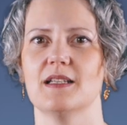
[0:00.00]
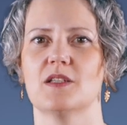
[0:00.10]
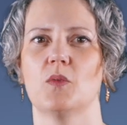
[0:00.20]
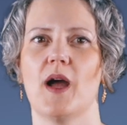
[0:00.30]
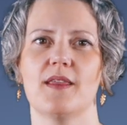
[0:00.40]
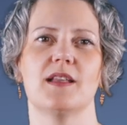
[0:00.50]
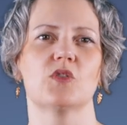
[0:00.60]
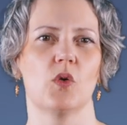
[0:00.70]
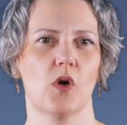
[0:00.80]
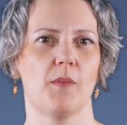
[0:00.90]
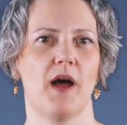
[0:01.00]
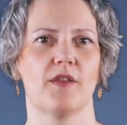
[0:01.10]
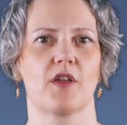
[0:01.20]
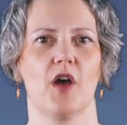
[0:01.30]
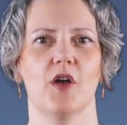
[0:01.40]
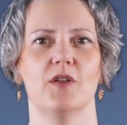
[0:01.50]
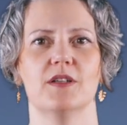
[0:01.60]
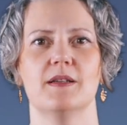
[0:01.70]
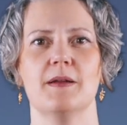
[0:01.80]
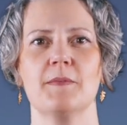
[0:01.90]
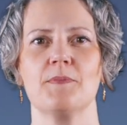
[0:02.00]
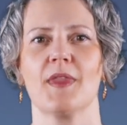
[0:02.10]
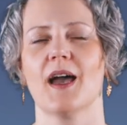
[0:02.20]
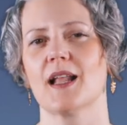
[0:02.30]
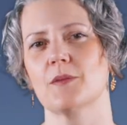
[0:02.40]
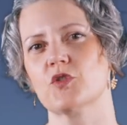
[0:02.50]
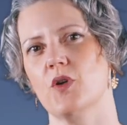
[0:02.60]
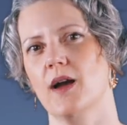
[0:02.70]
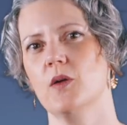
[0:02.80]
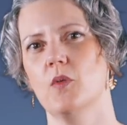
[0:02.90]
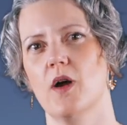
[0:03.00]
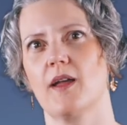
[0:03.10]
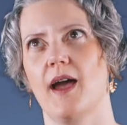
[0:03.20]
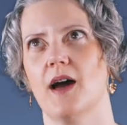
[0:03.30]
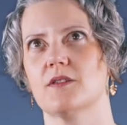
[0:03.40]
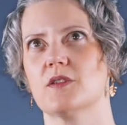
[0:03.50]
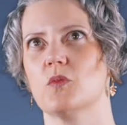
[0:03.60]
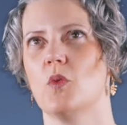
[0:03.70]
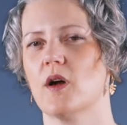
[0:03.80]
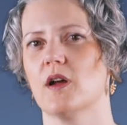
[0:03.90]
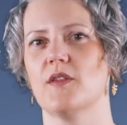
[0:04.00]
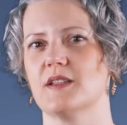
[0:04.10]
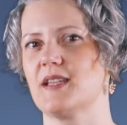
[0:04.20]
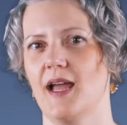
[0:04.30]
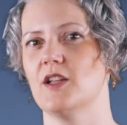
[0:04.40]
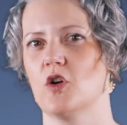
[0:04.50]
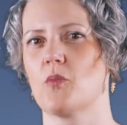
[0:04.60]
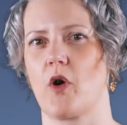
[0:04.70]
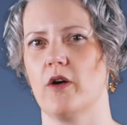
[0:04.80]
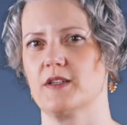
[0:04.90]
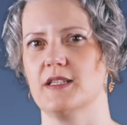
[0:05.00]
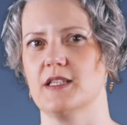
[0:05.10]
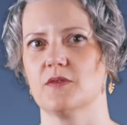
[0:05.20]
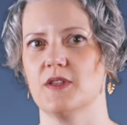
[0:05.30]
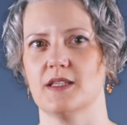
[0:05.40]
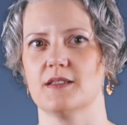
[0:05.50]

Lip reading: to the way they talk about the code, and I'm trying to work out what are the technical priorities for this